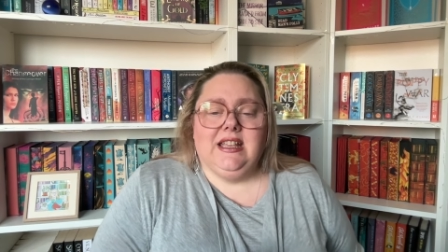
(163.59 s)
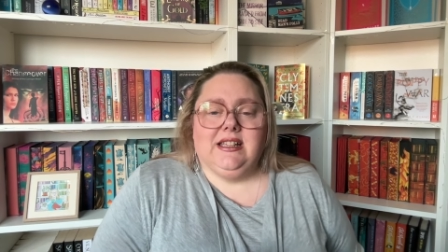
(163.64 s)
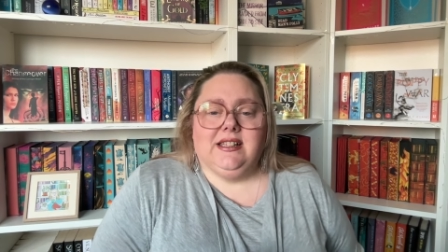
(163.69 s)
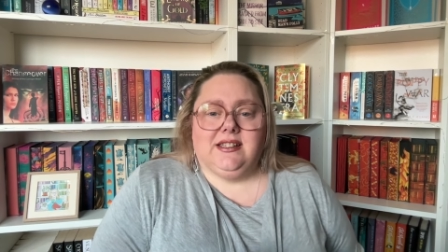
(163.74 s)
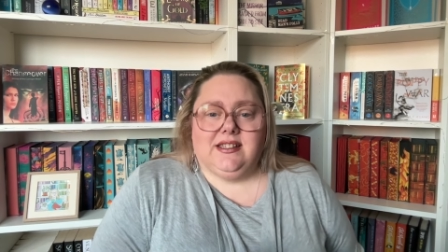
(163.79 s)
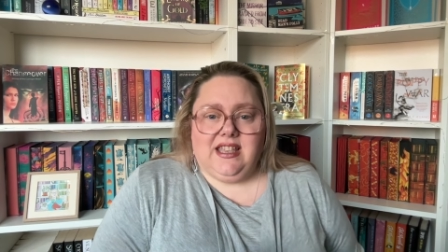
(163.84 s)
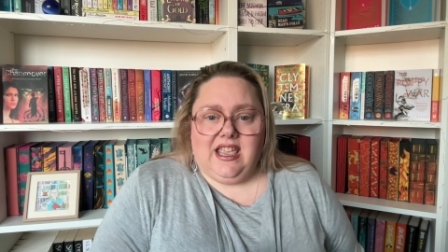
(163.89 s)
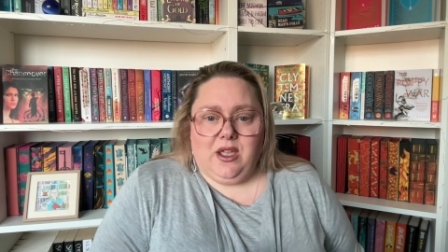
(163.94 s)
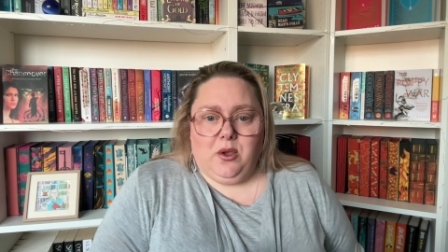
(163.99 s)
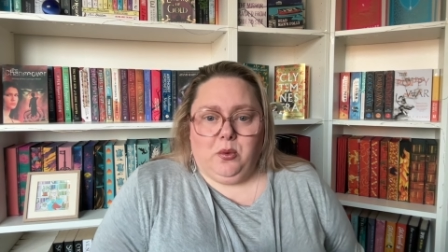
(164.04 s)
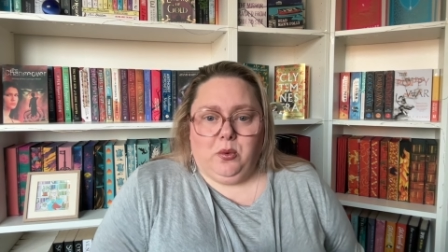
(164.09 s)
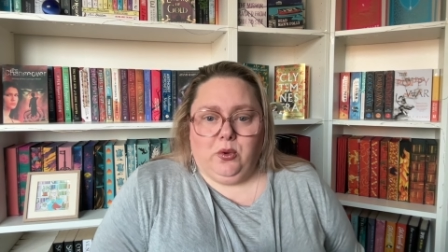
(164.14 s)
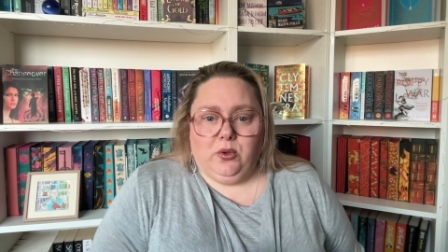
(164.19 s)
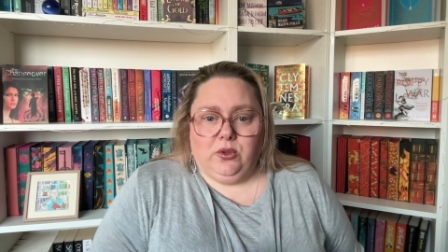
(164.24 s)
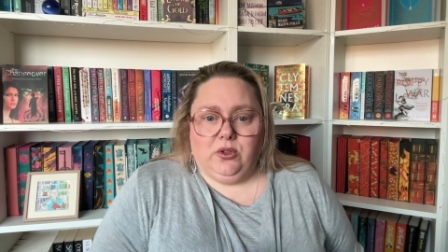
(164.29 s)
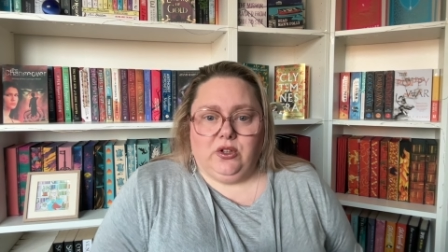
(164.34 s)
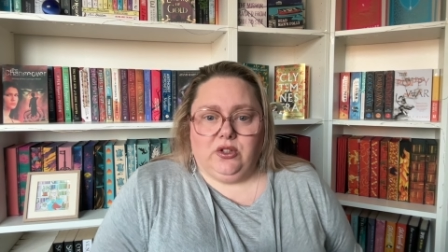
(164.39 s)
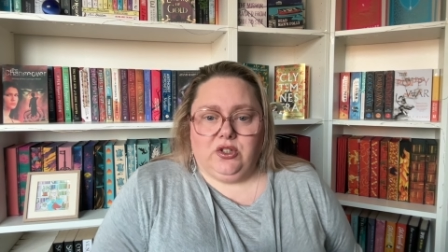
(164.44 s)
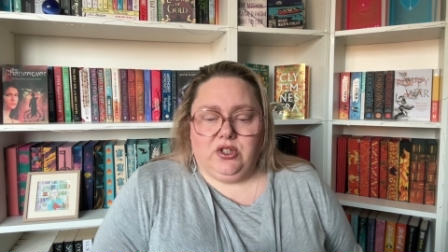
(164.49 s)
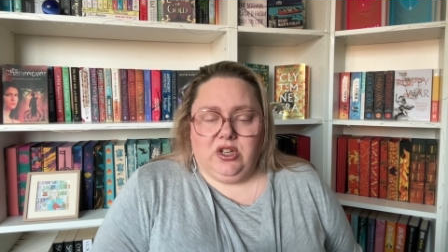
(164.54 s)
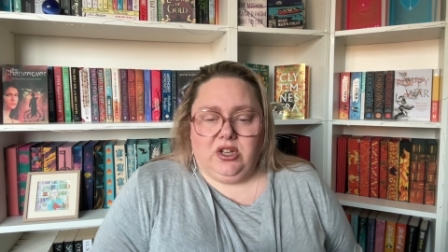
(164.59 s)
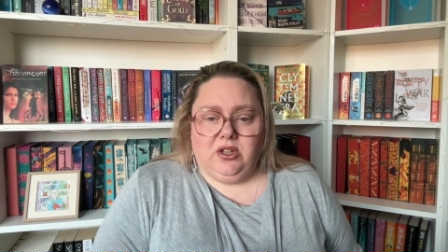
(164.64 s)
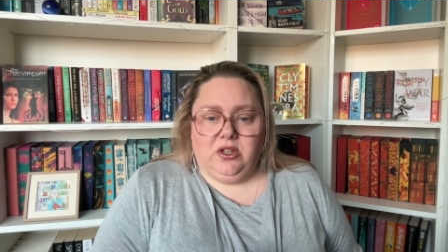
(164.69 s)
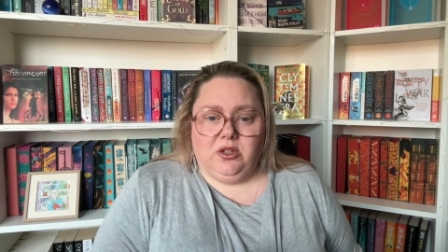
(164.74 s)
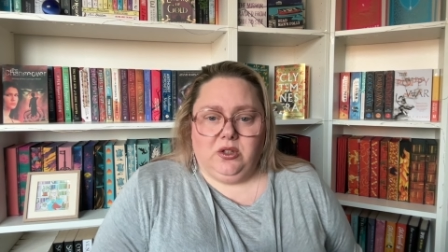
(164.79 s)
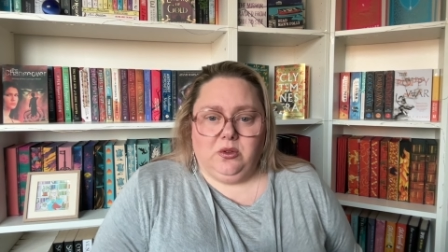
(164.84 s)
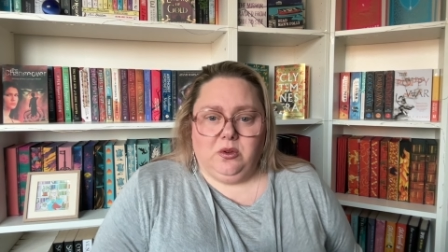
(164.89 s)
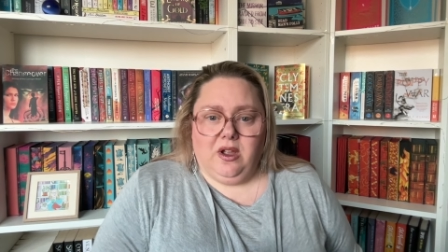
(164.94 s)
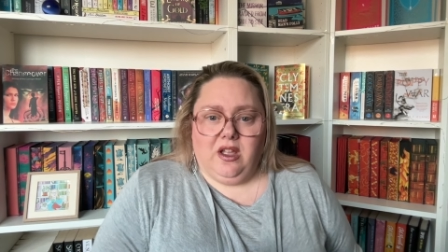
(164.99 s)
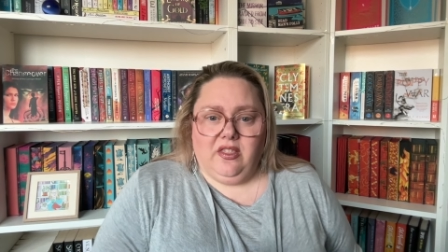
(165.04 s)
sequel
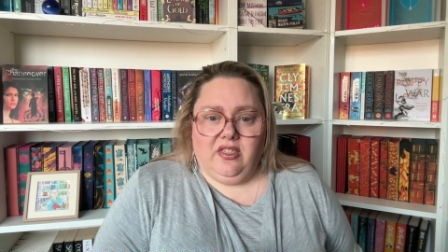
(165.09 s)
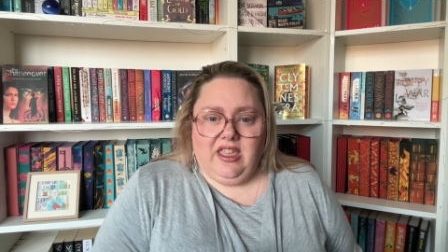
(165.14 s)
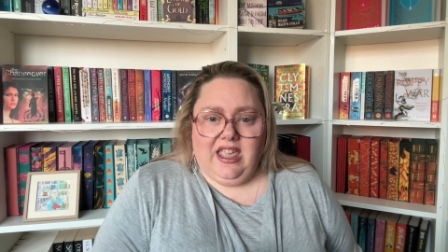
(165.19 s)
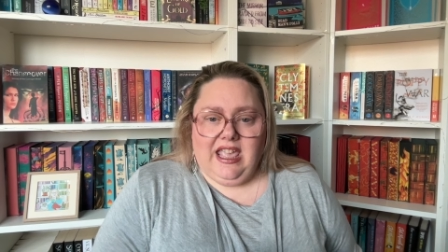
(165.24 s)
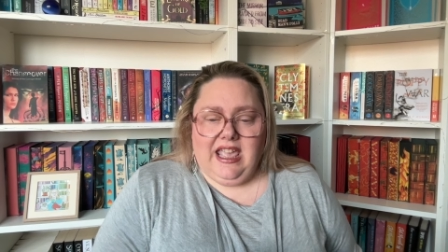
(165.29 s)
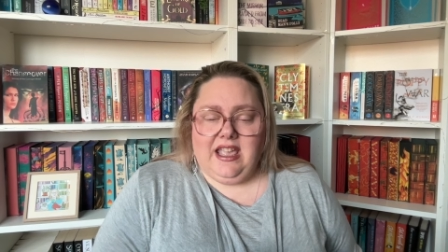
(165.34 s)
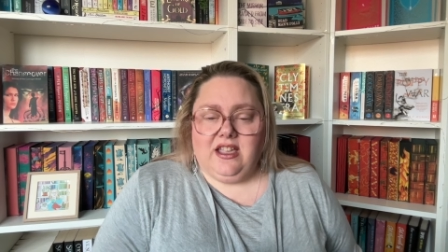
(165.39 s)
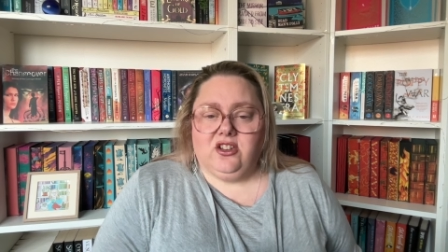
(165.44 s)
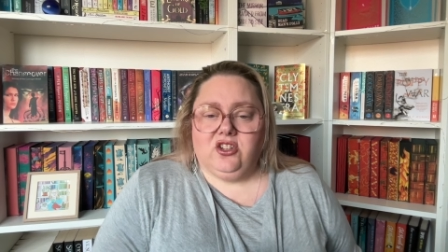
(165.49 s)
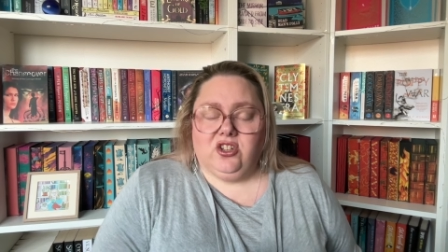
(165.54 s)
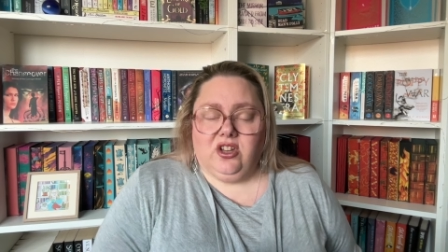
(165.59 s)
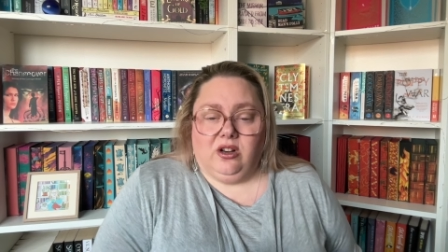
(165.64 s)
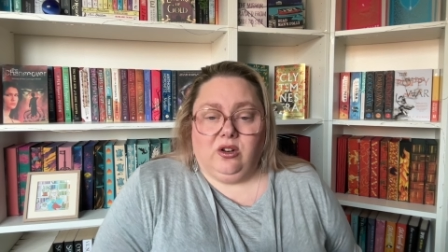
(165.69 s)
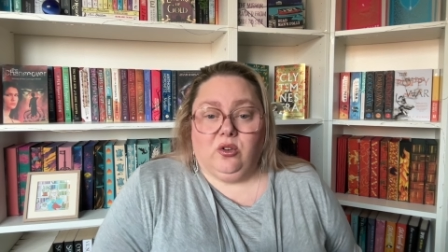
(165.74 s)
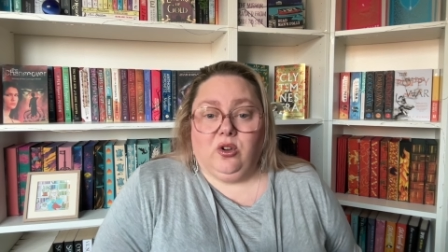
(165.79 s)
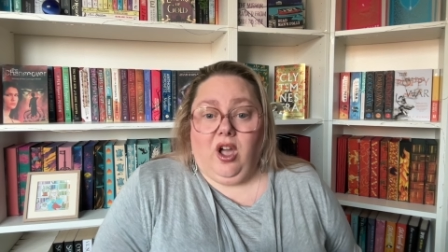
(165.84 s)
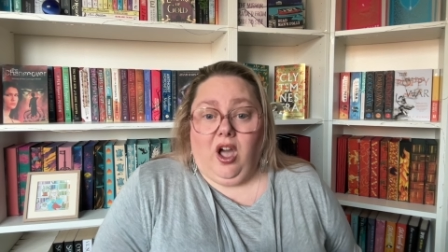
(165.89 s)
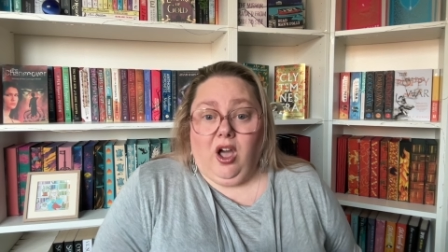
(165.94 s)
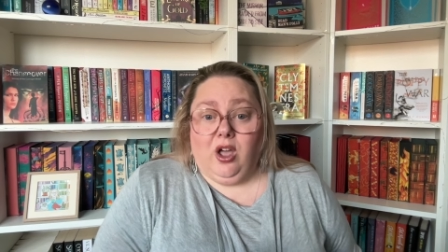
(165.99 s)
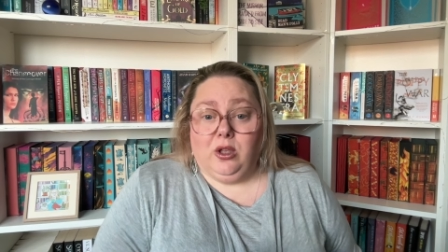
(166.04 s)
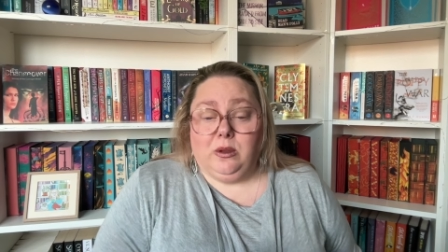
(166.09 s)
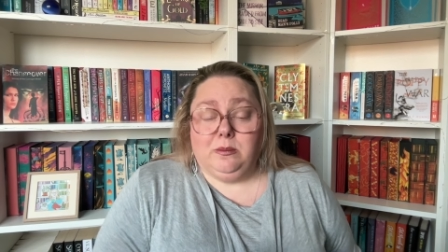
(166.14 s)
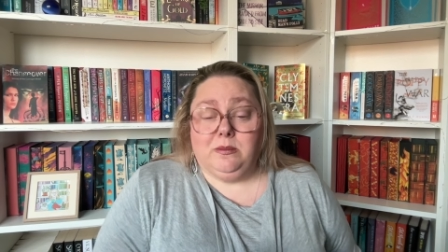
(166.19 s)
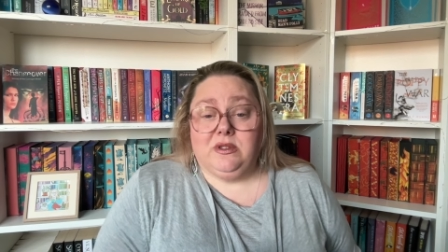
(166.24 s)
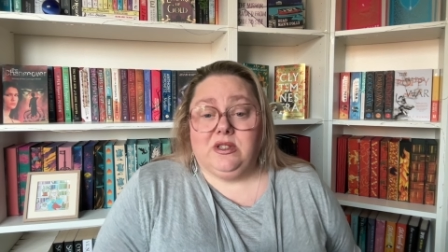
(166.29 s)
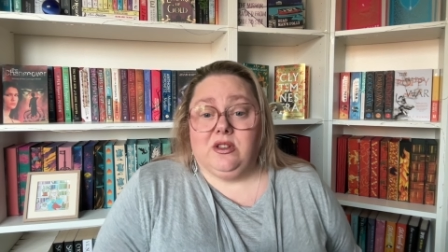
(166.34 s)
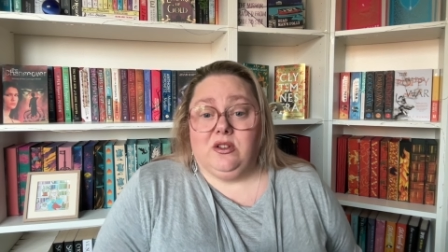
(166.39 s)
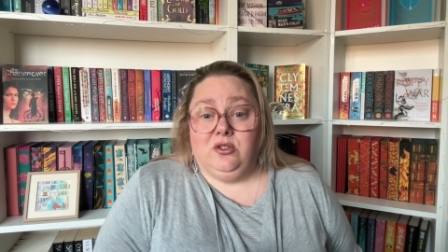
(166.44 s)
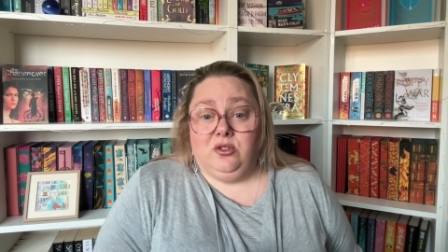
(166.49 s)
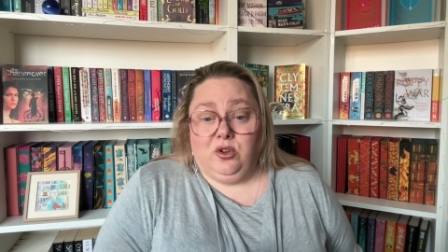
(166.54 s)
to the Sherlock
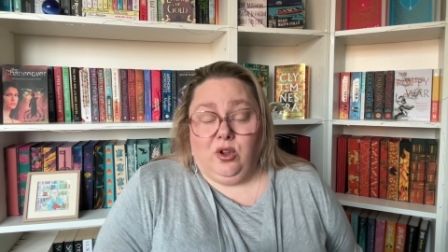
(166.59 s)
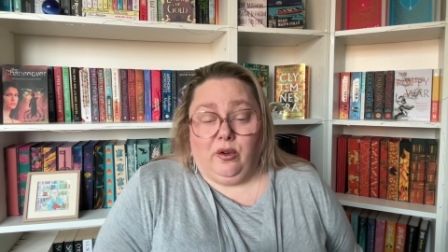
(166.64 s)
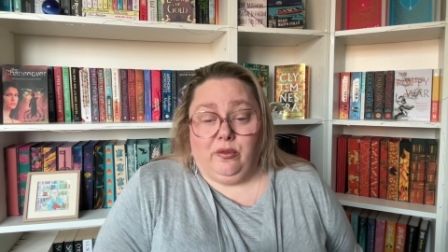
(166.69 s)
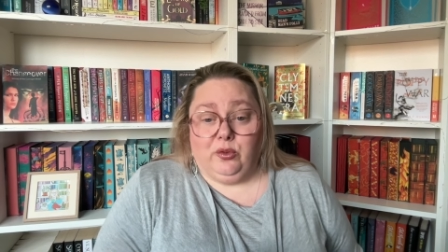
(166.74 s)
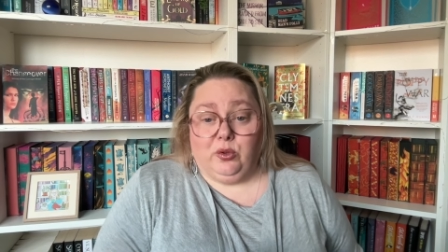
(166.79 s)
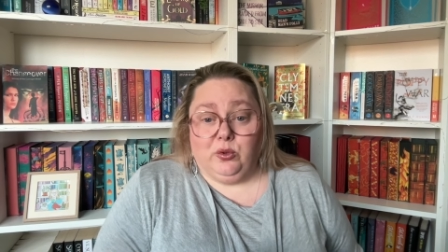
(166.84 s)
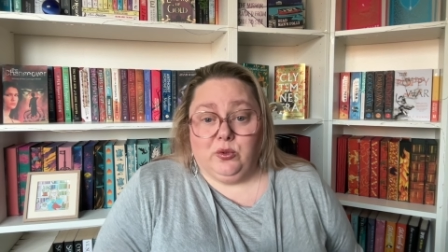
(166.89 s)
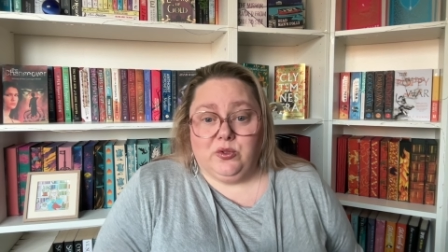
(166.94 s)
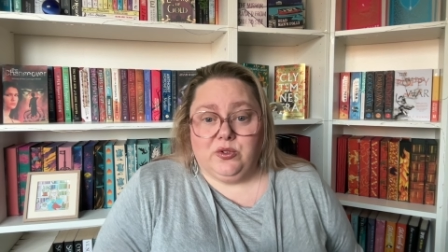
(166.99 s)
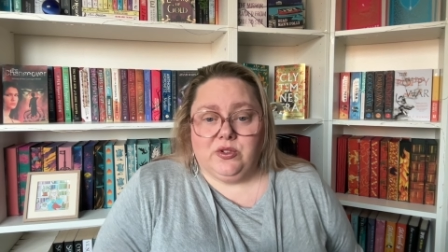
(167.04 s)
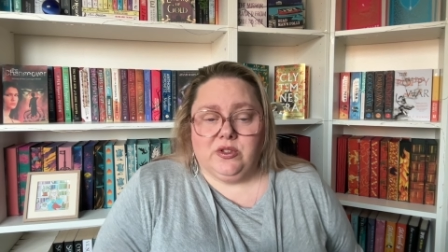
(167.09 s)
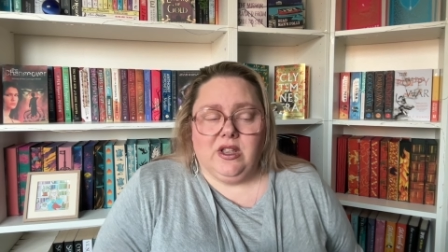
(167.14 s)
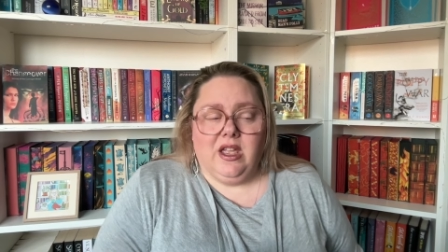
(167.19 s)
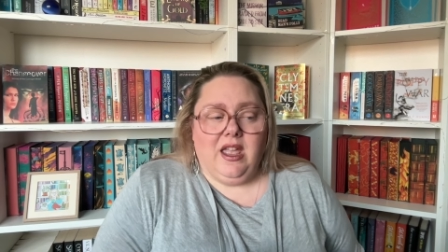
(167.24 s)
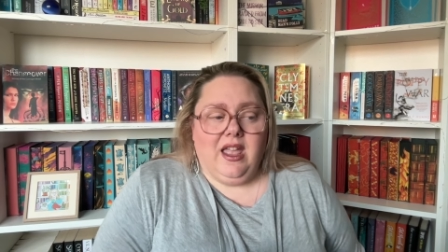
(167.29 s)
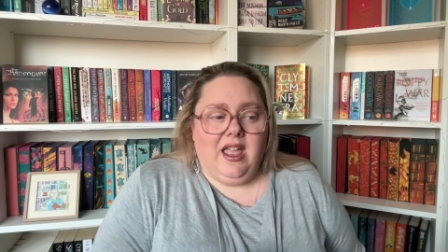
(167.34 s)
Holmes novels.